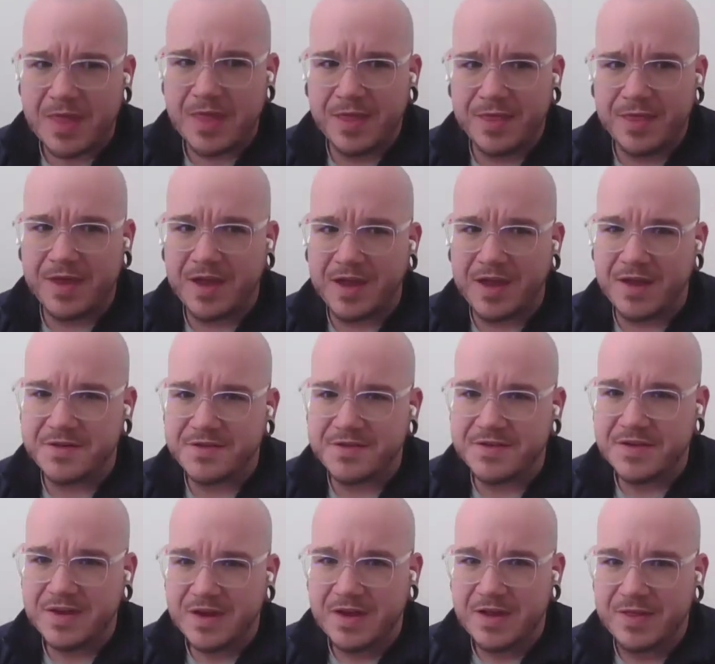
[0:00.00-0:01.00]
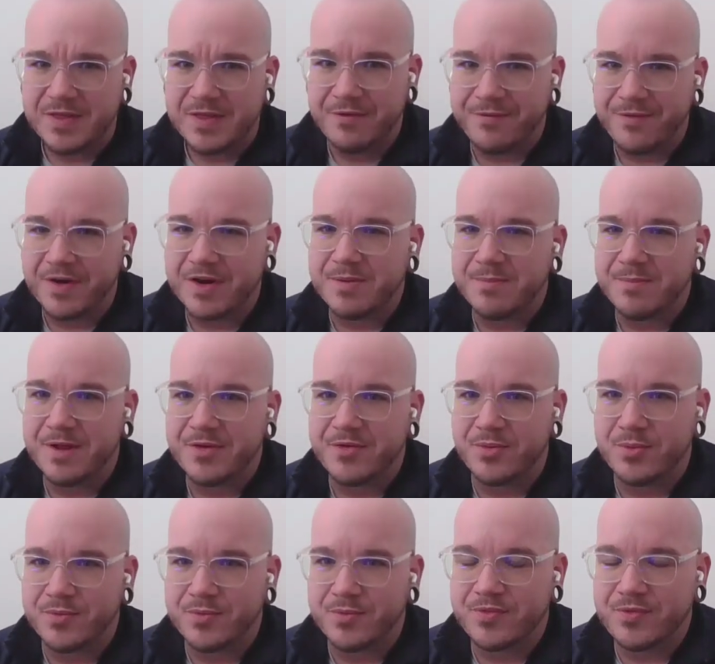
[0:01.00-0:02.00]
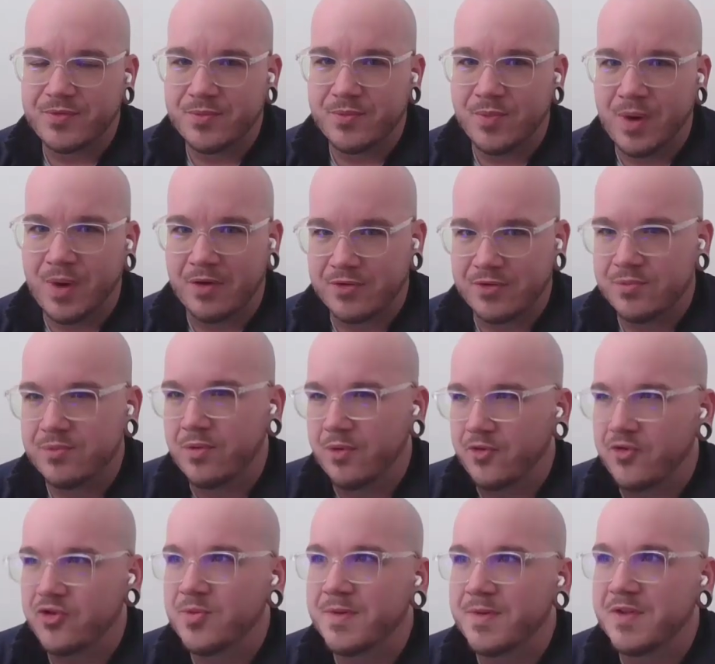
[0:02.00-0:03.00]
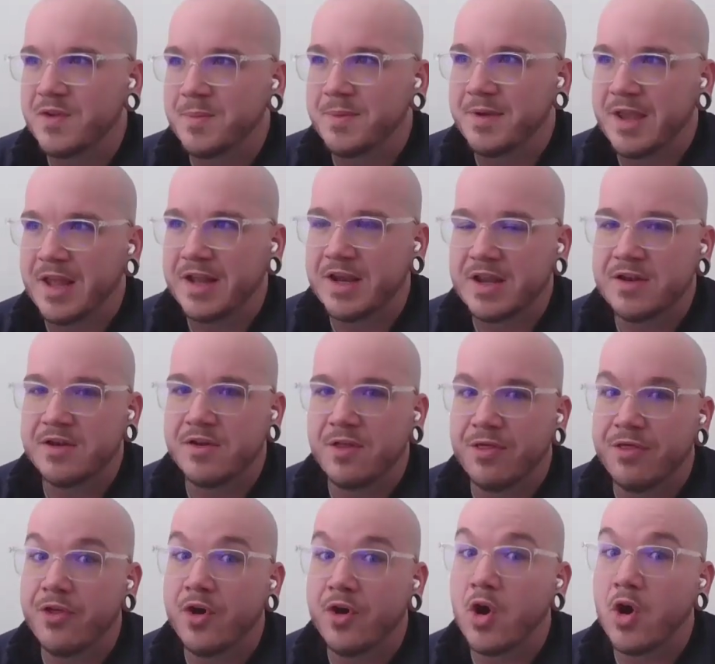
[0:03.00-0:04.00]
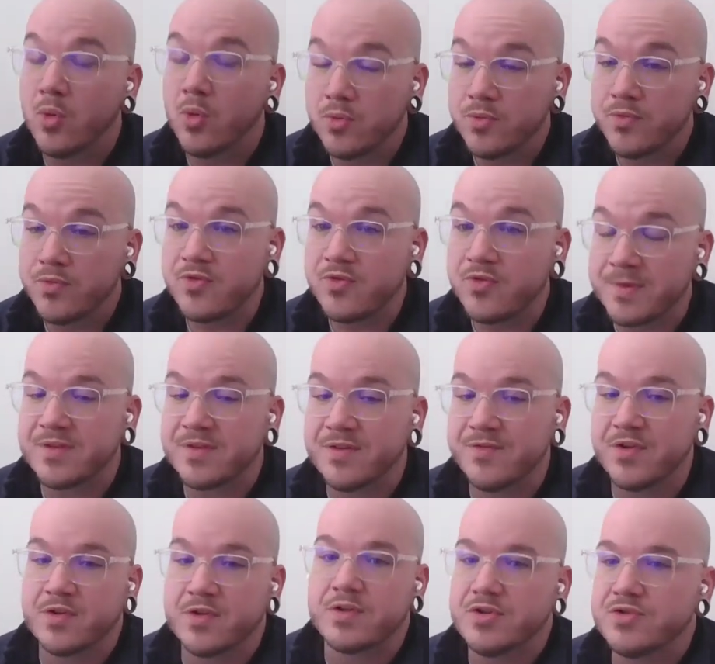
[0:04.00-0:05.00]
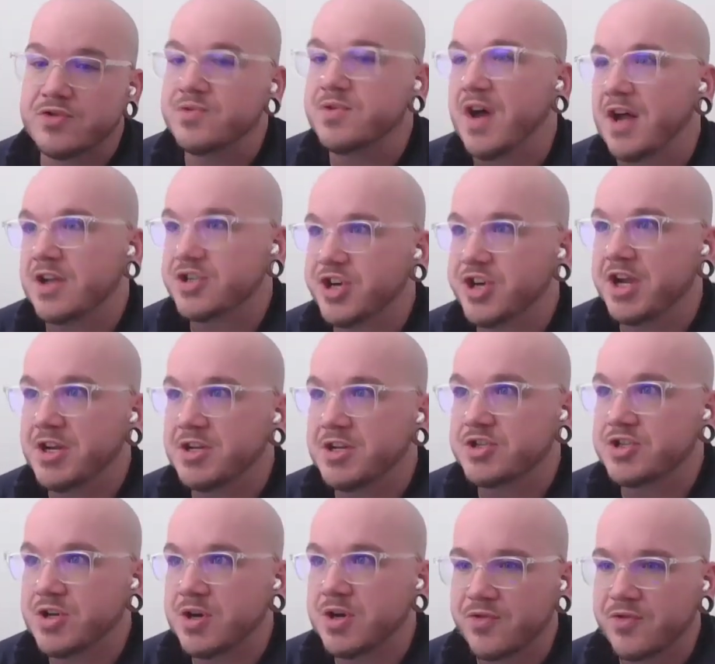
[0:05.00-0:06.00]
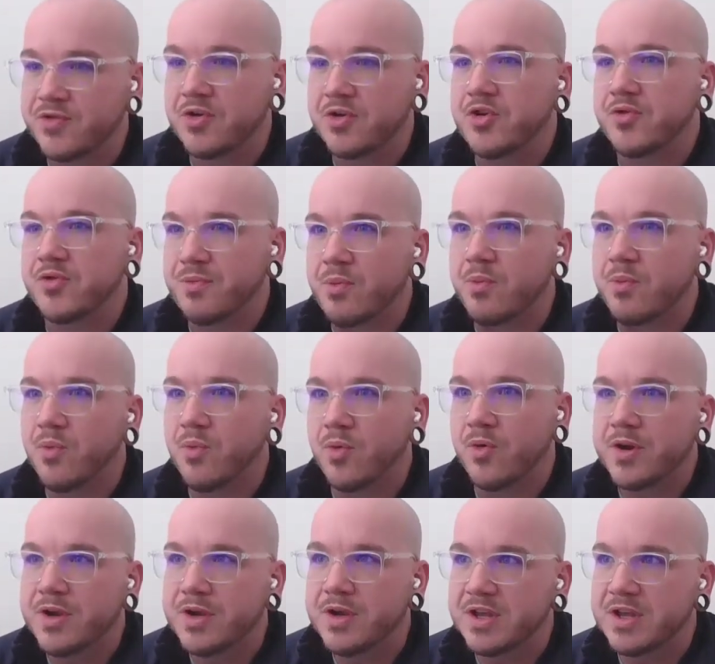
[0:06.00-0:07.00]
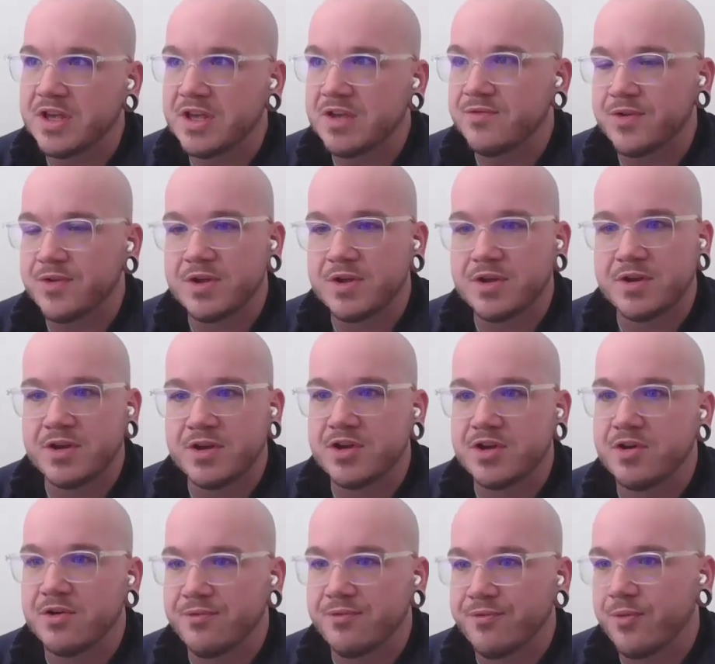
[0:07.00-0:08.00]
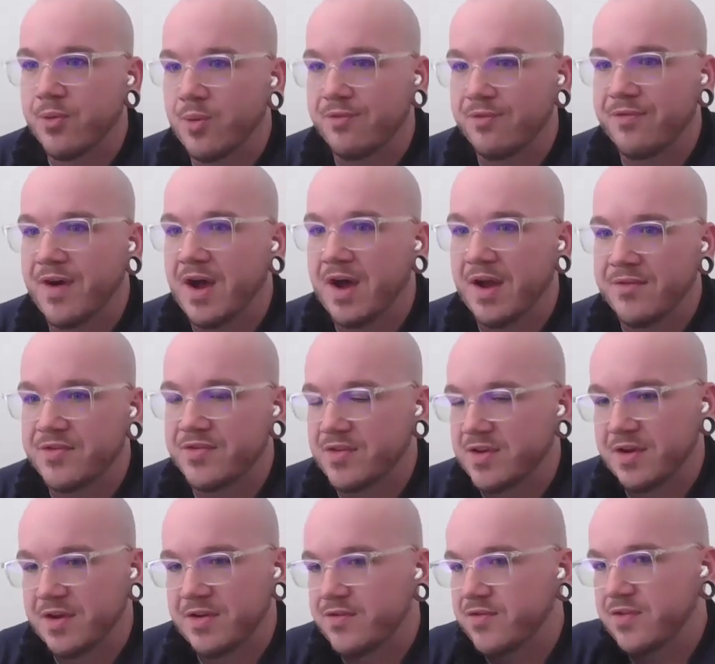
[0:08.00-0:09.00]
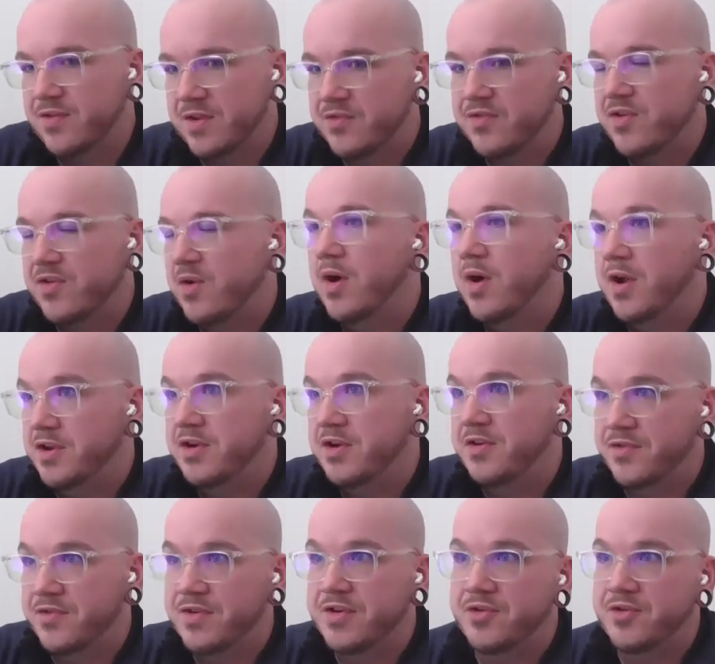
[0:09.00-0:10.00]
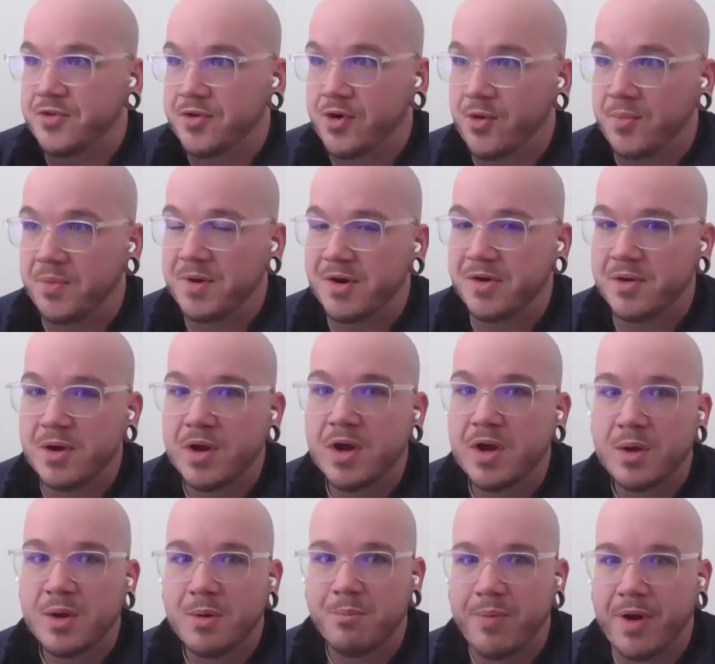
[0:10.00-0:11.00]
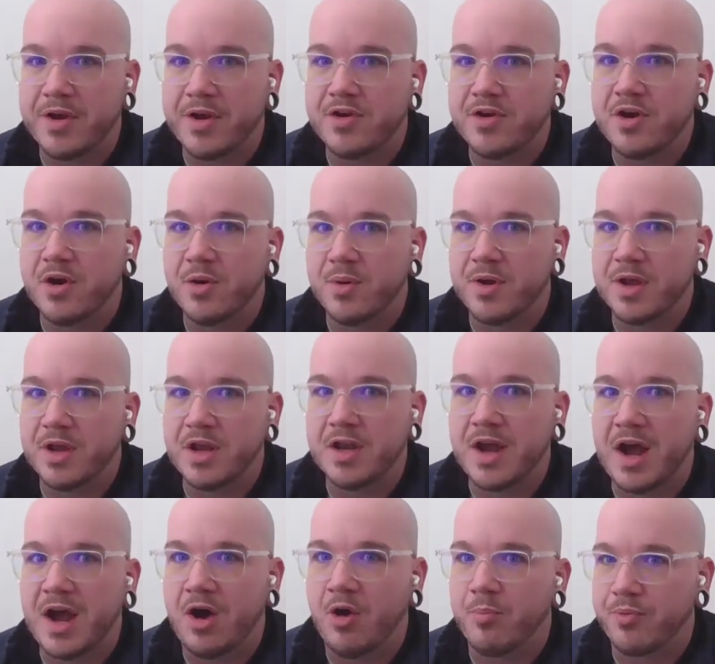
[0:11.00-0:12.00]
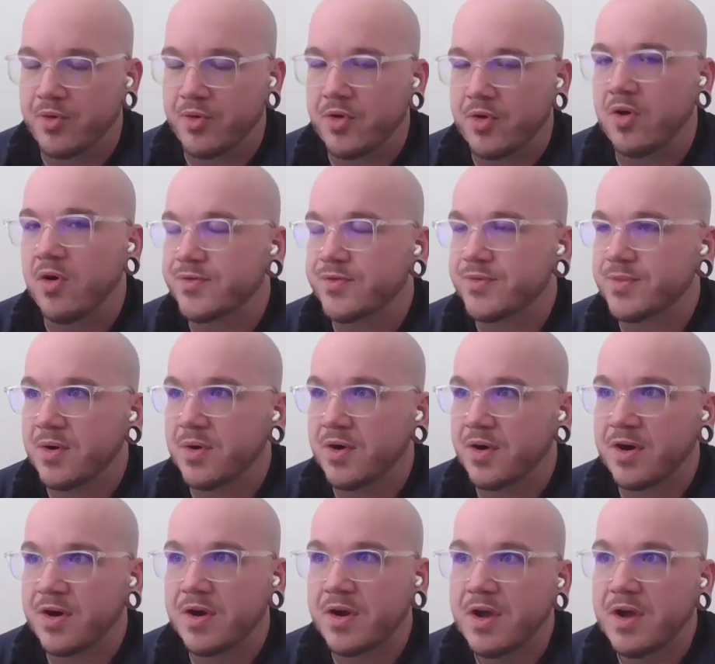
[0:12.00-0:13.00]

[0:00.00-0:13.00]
that the fundamentals while you learn them in the beginning those specifically do not change so you're rewarded even you know four five six and so on years into your career by knowing how protocols work